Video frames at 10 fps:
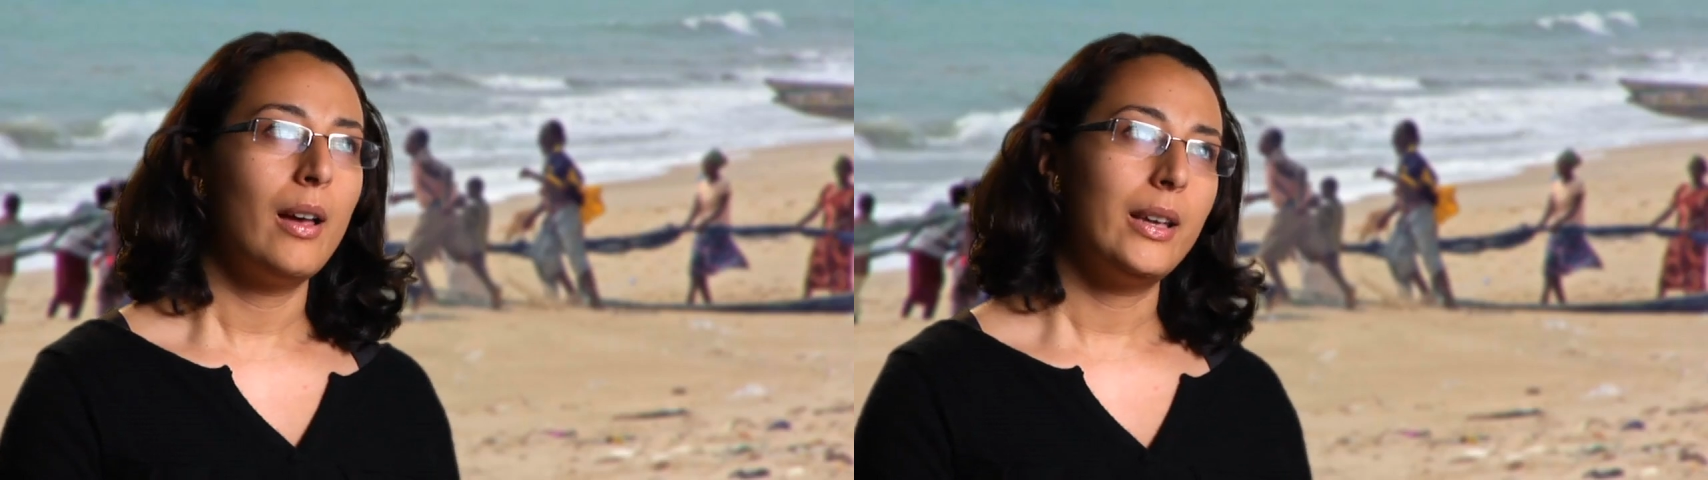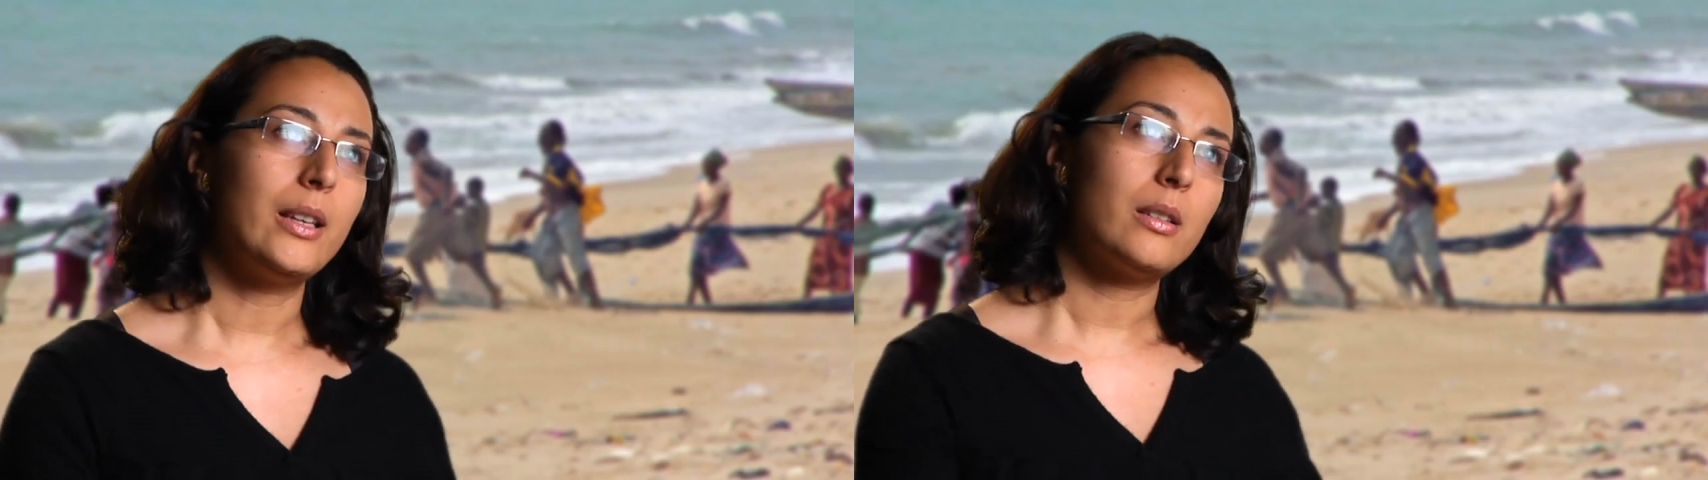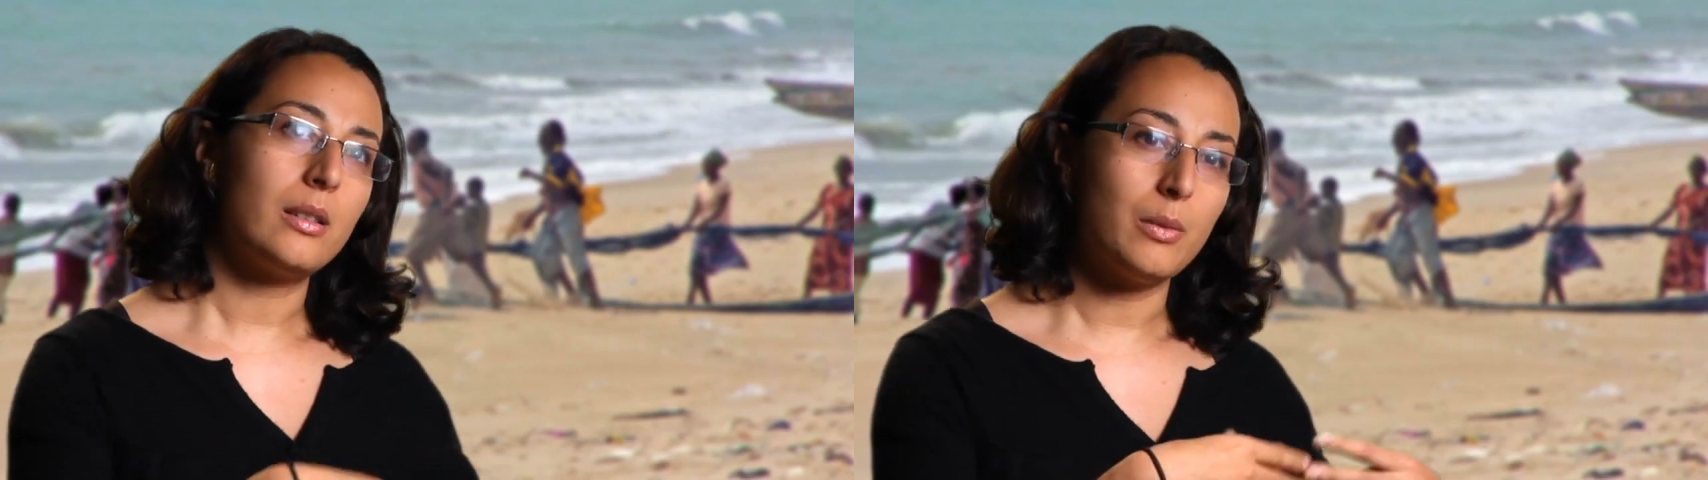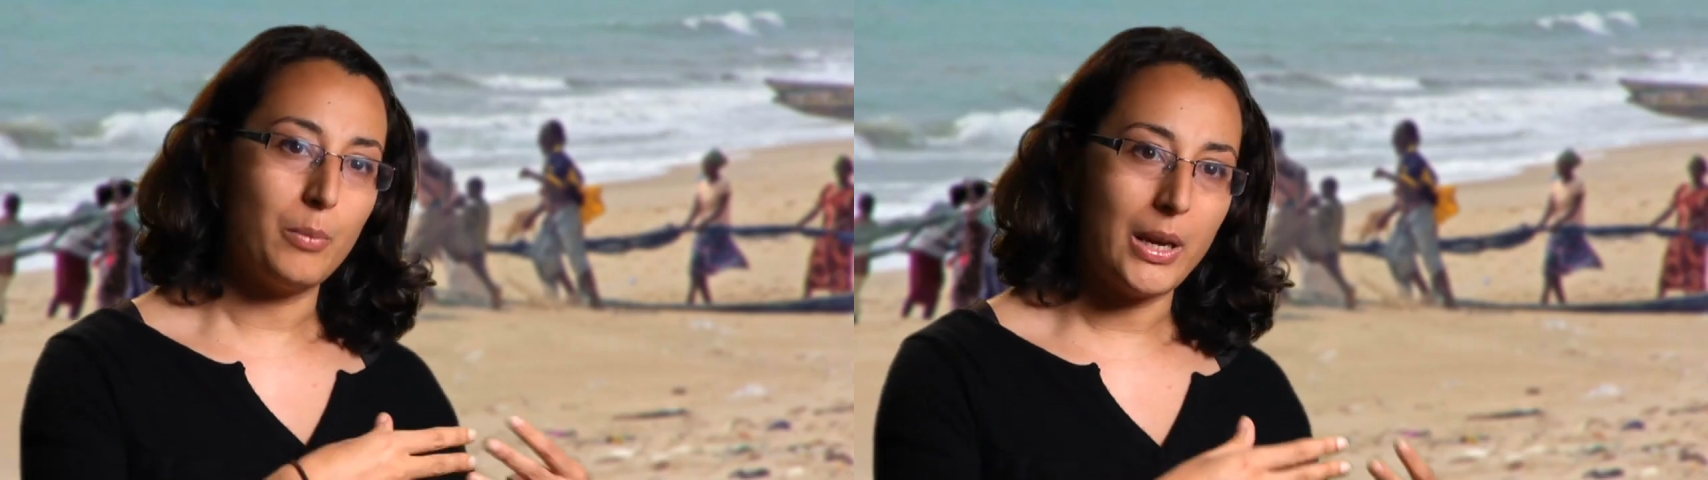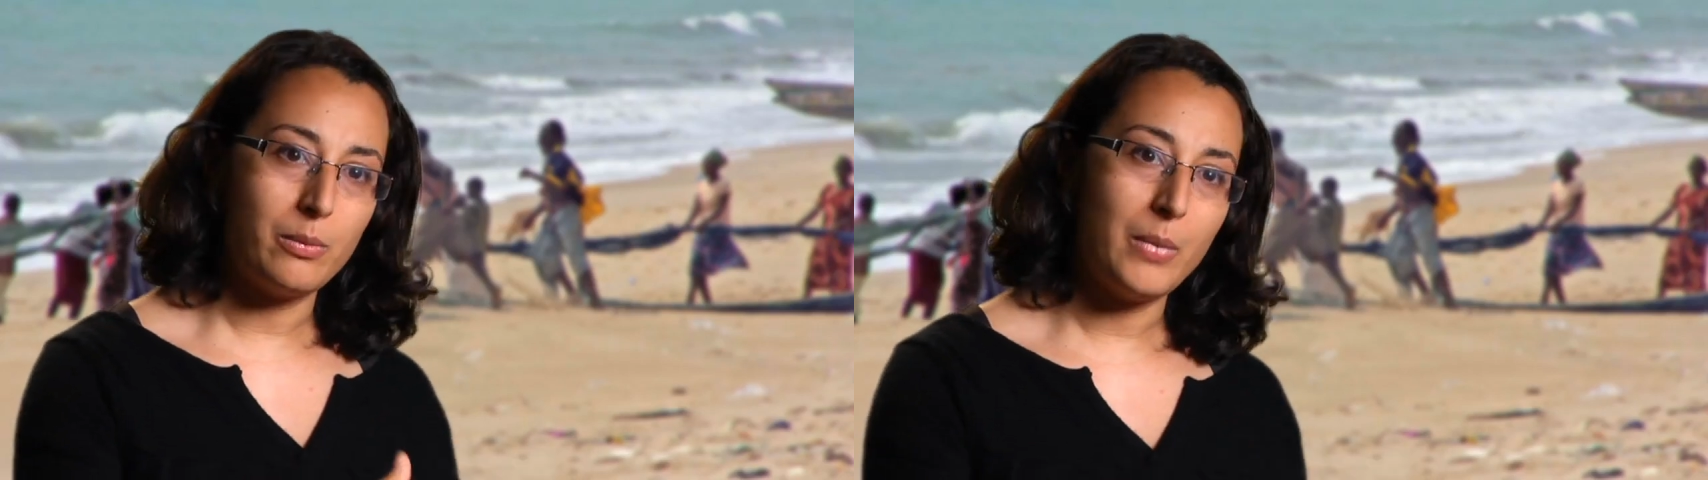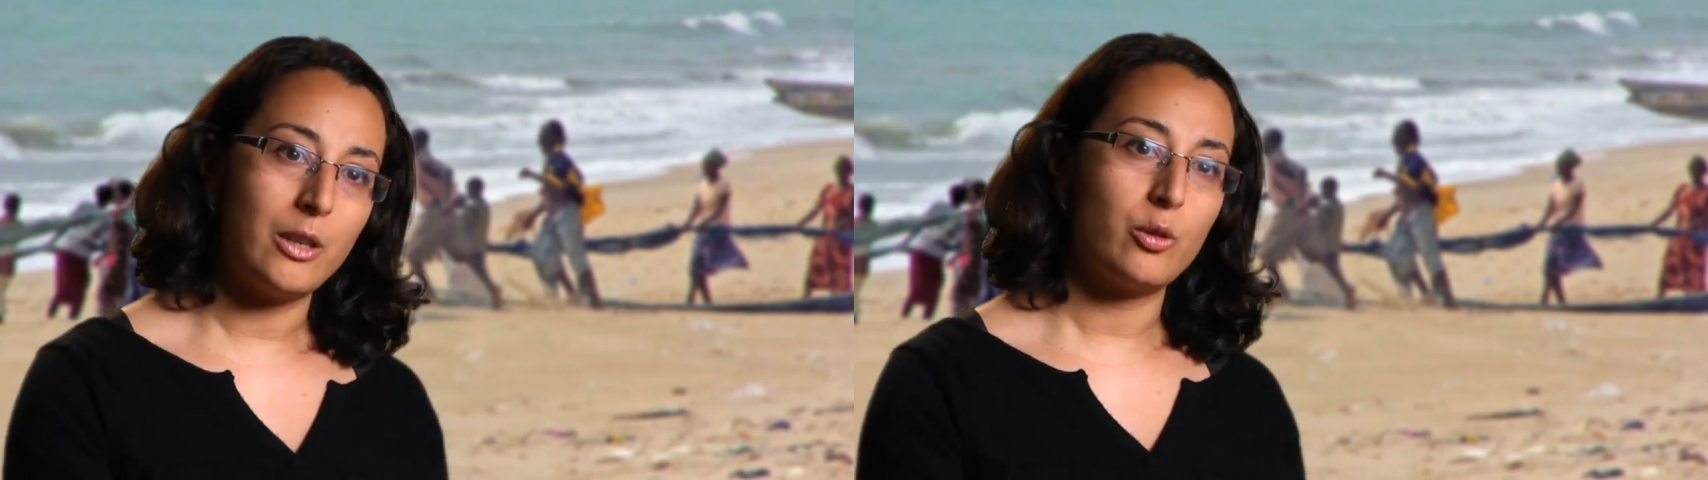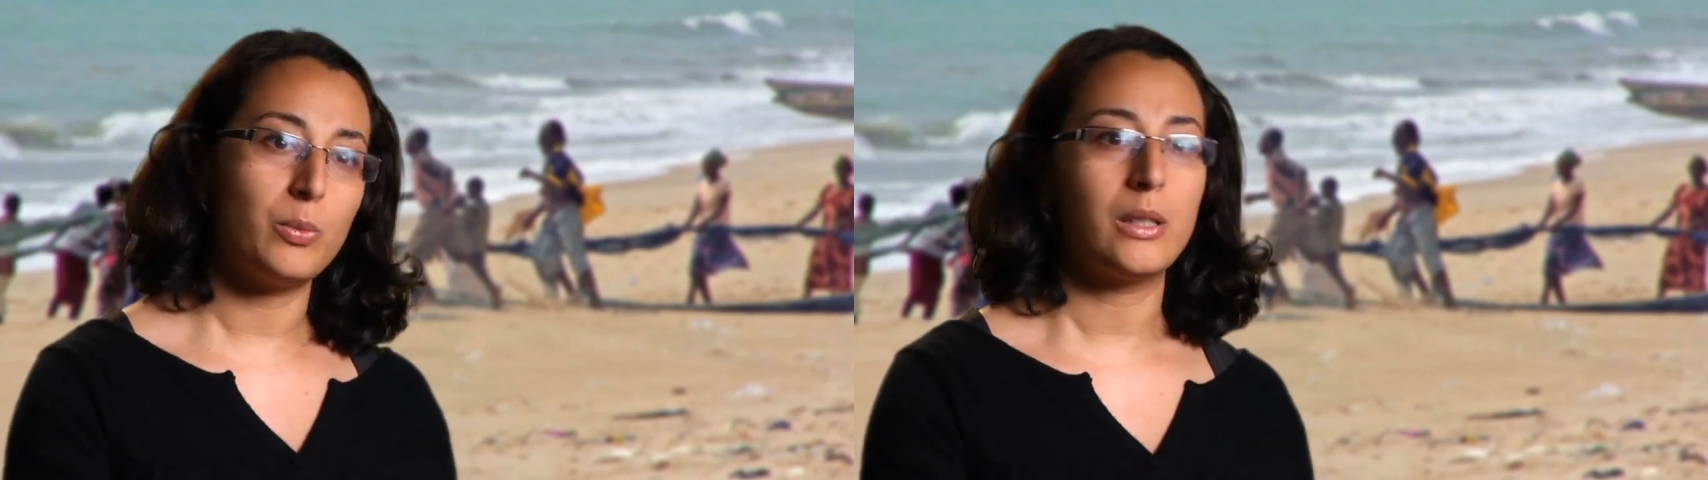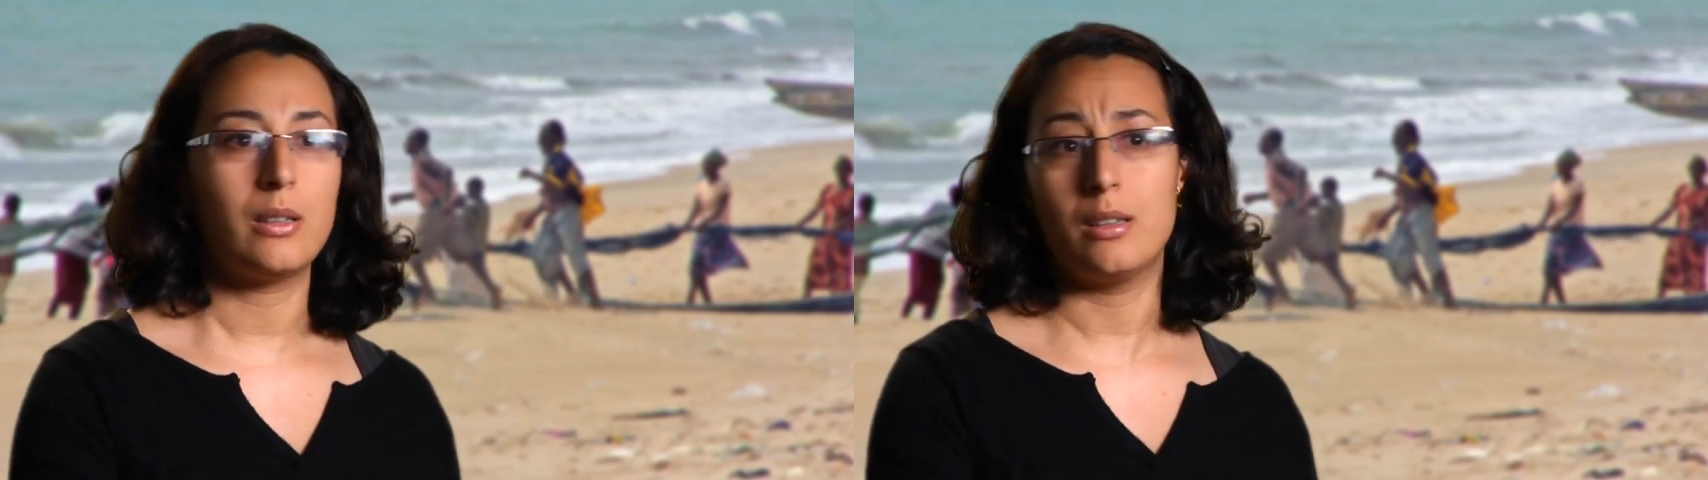ecosystem-based
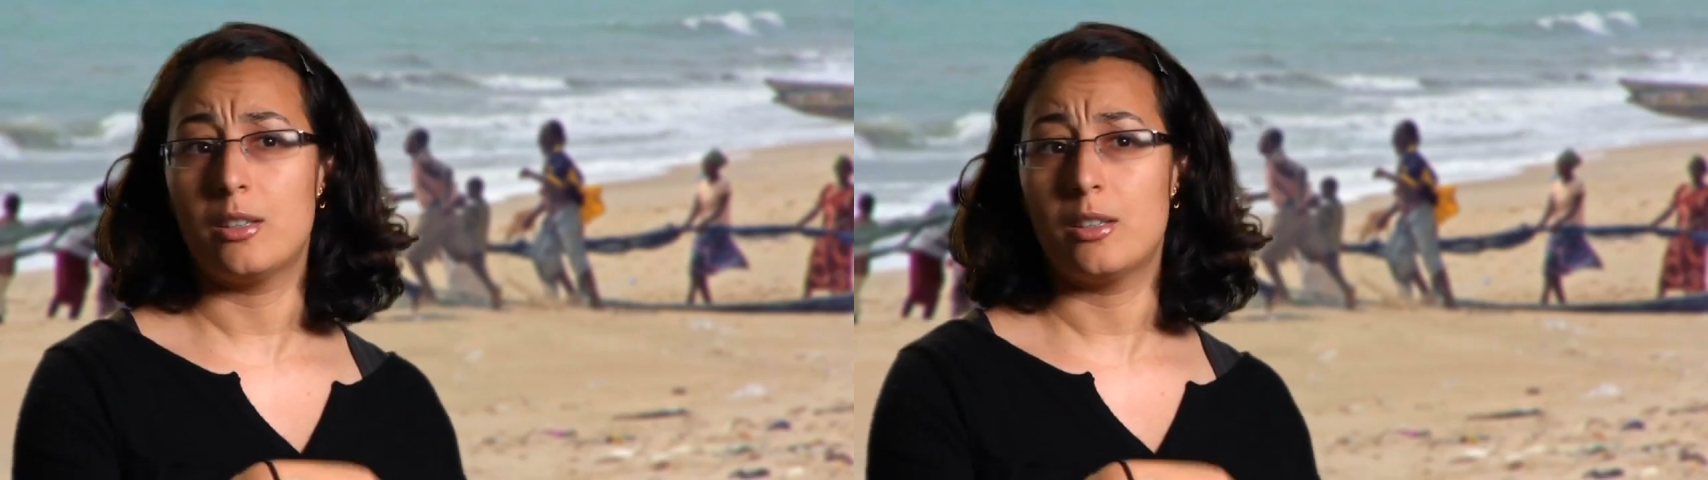management and